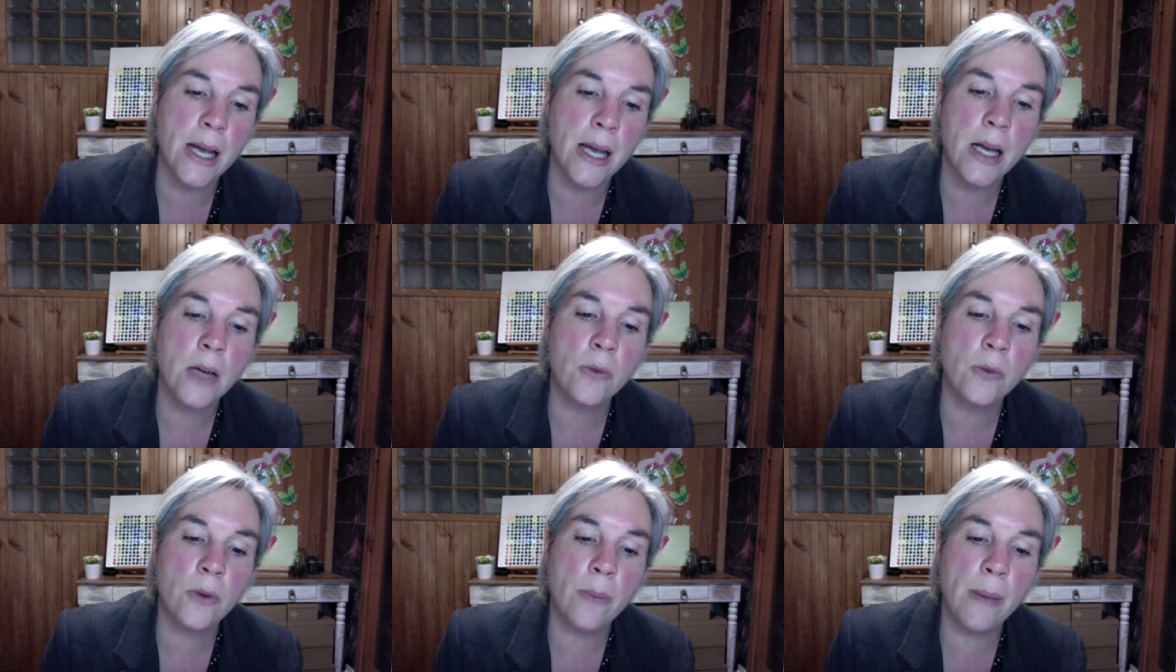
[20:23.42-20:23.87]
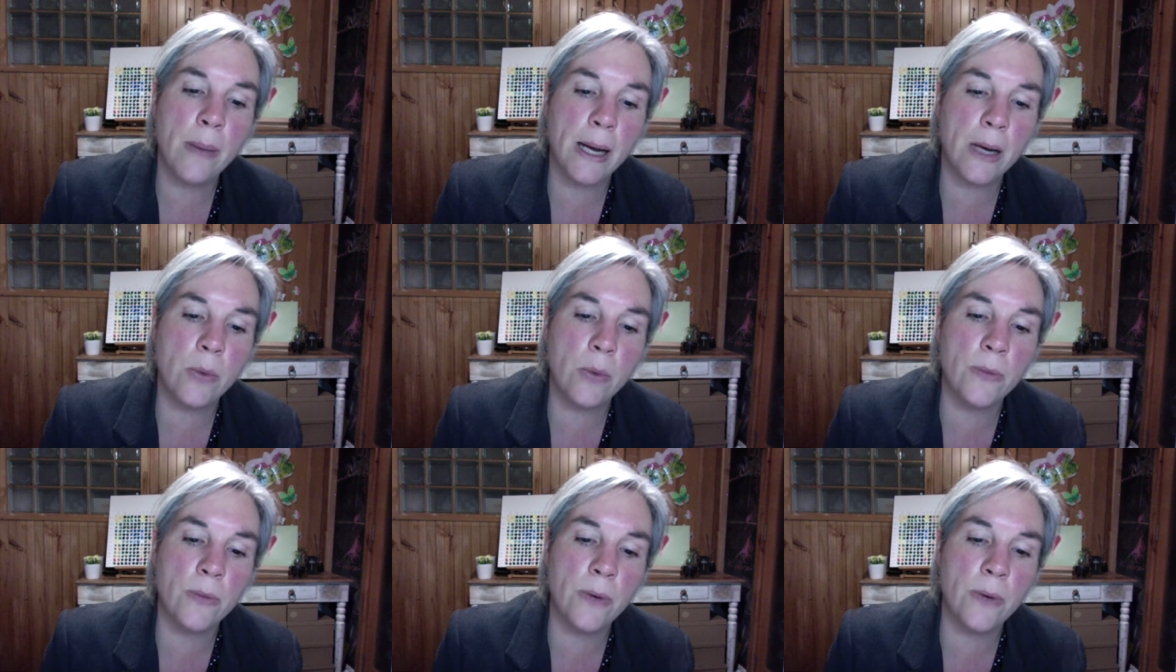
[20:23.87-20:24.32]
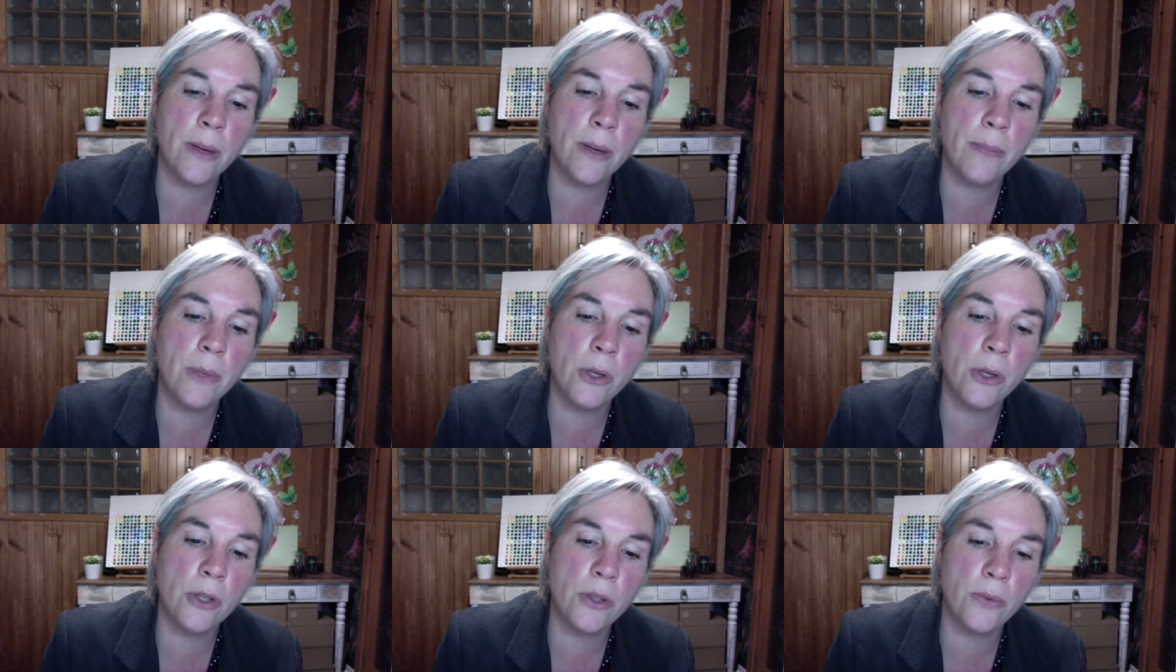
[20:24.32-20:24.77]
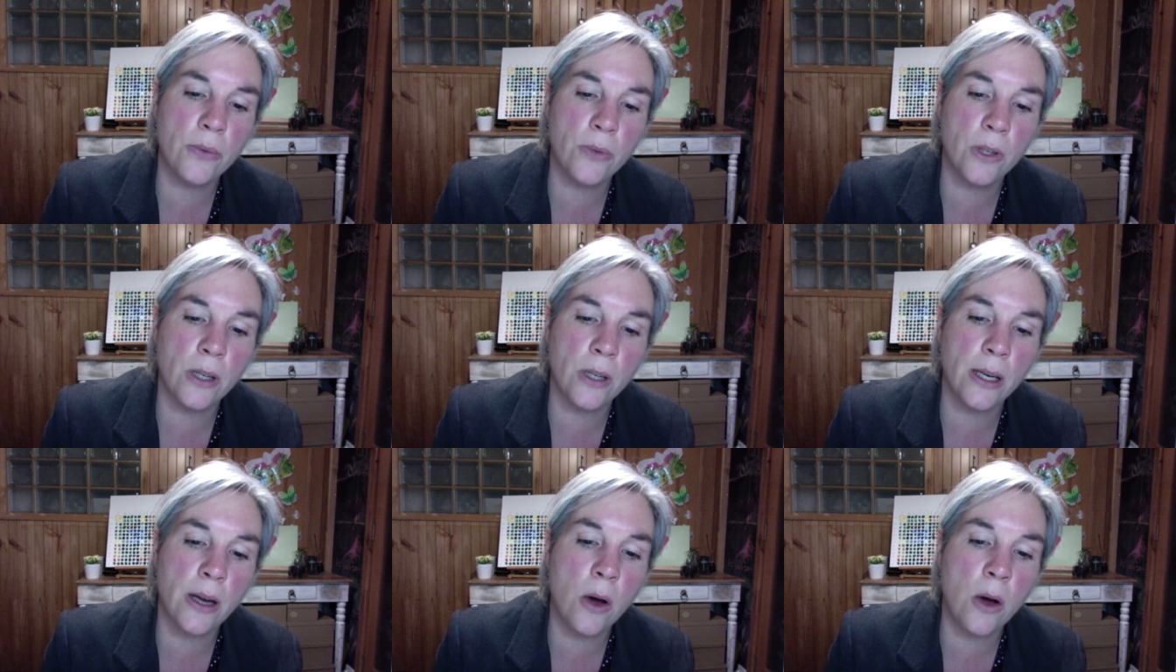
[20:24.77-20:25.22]
Rebecca was very
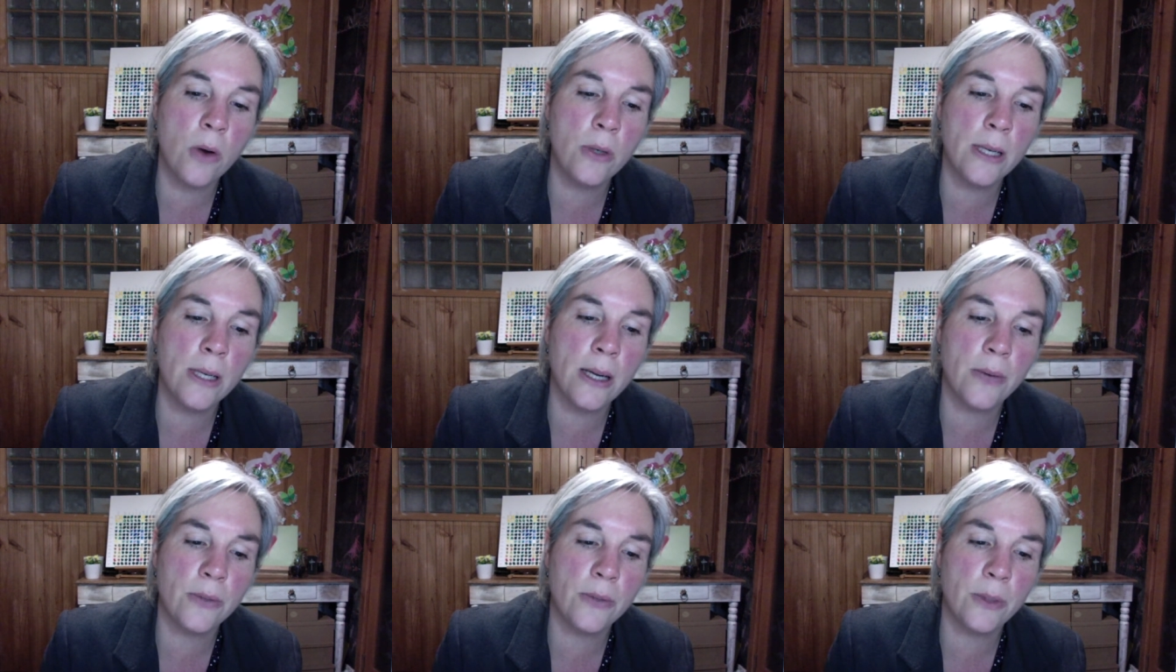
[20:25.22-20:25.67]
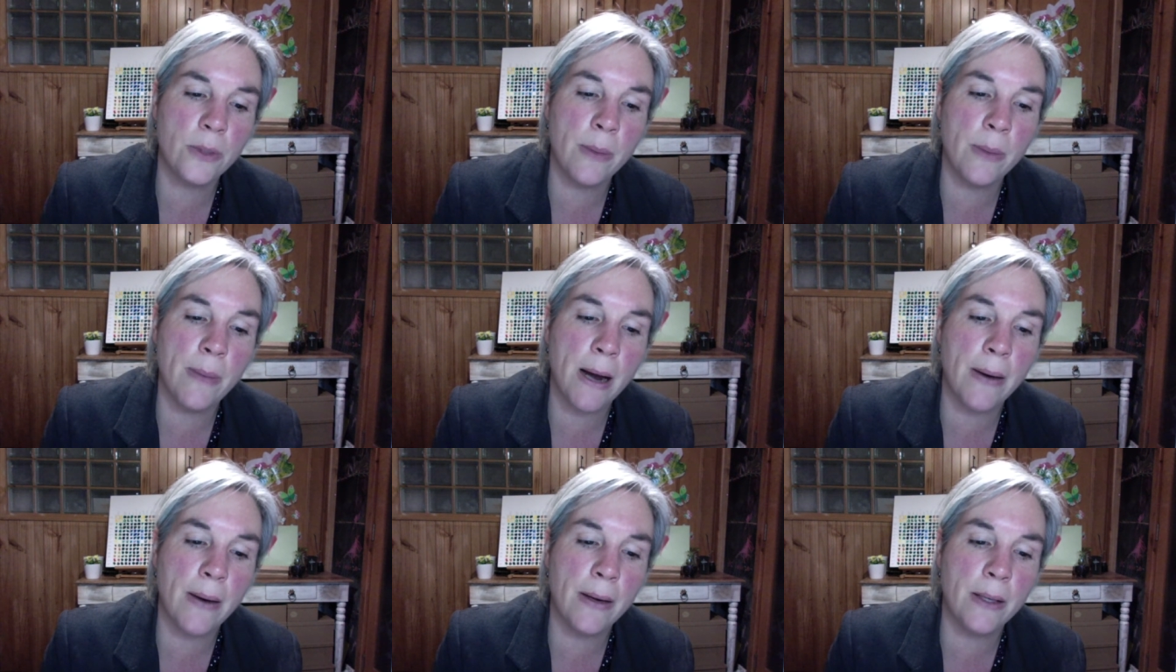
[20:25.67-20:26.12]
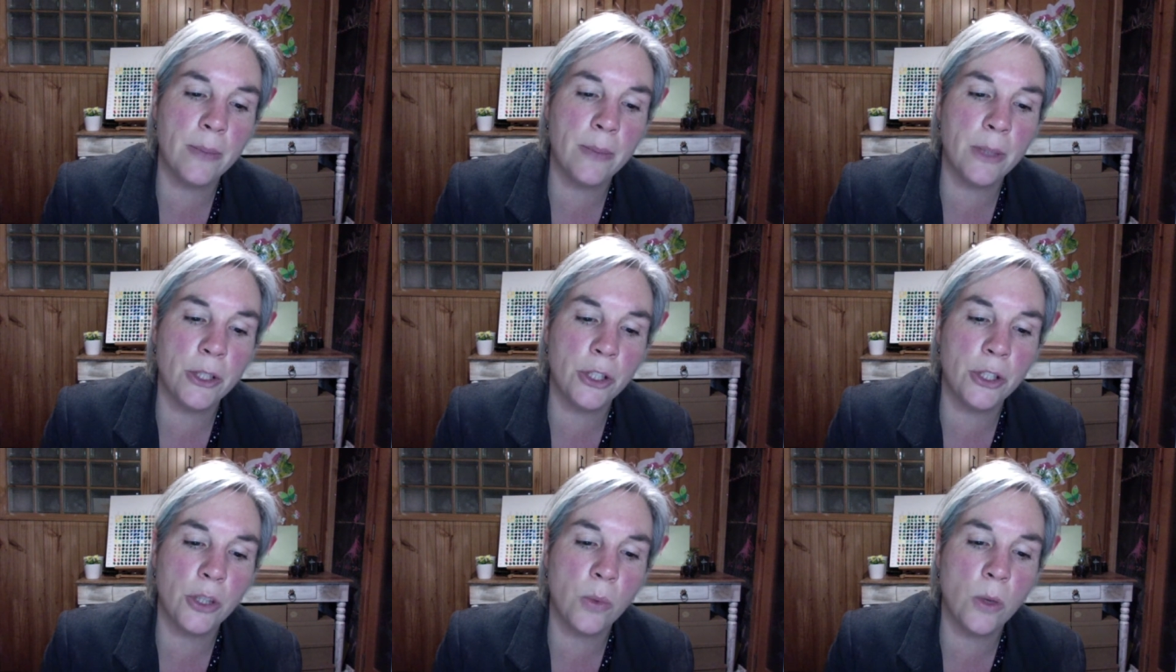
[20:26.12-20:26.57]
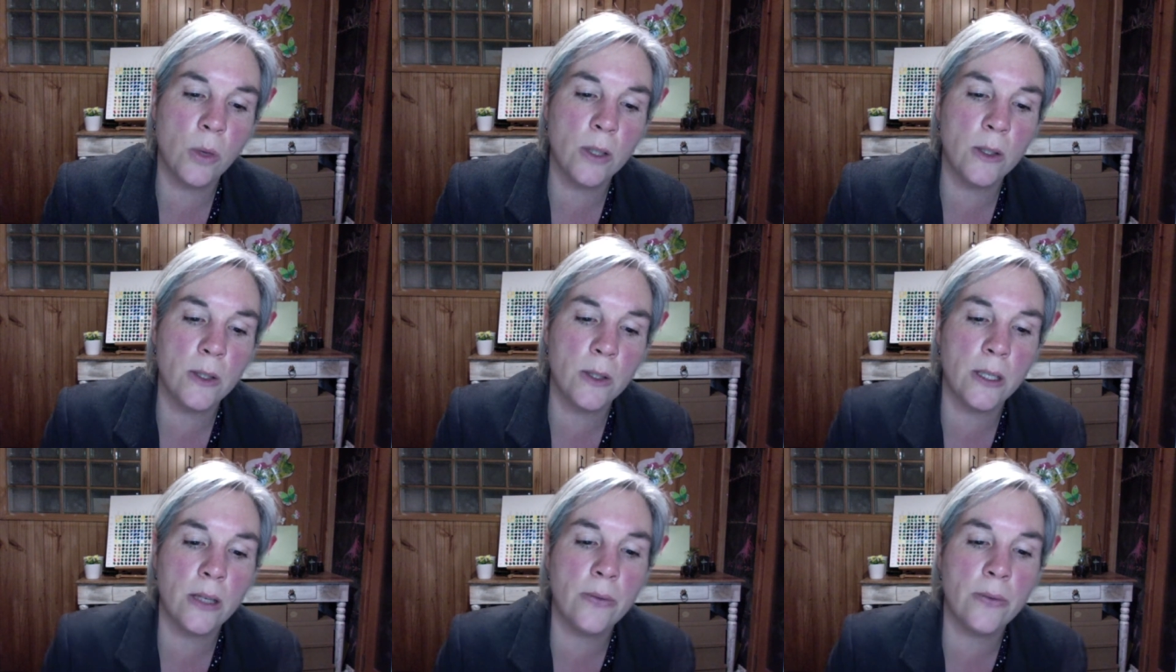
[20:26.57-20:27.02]
beautiful and old enough to be married, but she was
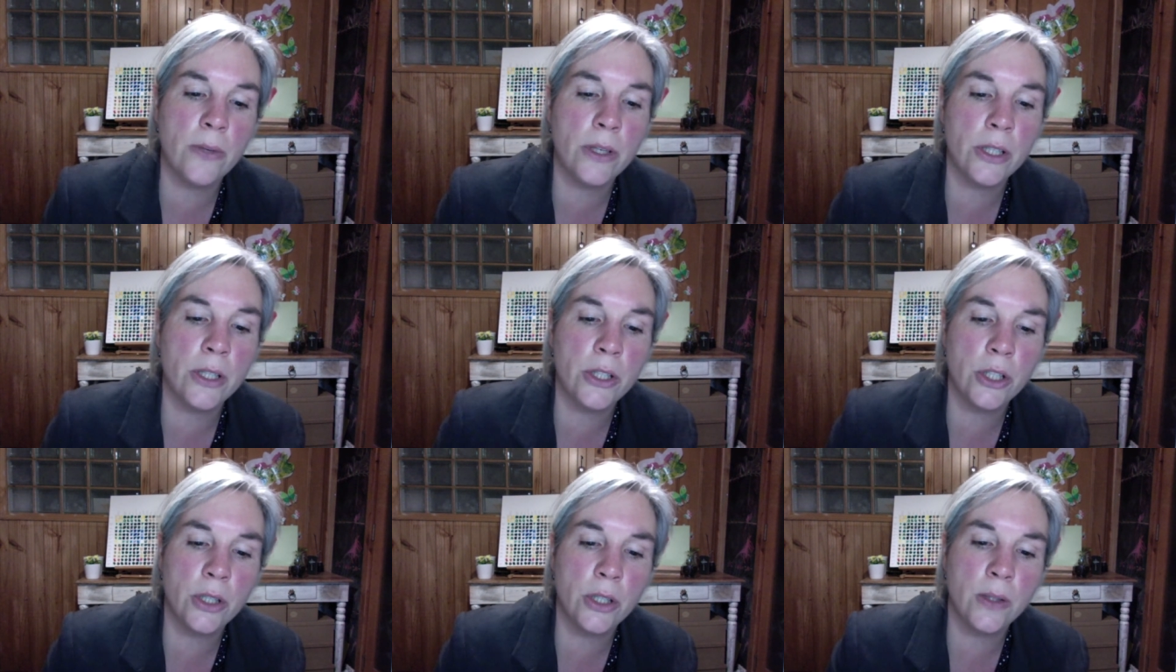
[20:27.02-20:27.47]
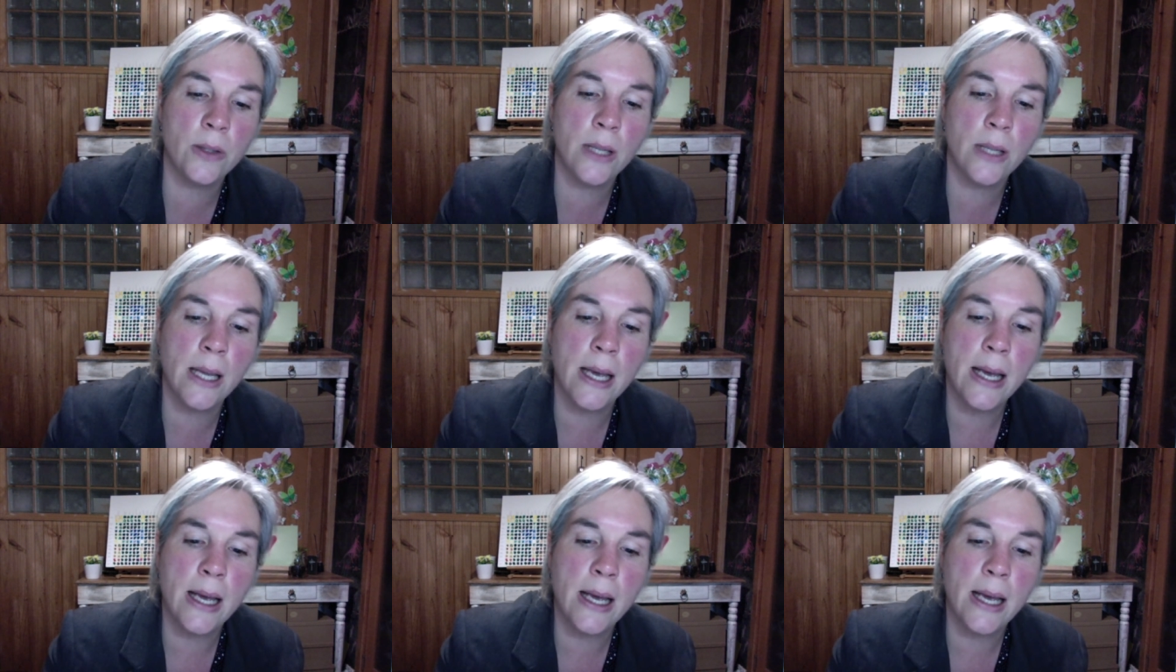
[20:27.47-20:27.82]
still a virgin.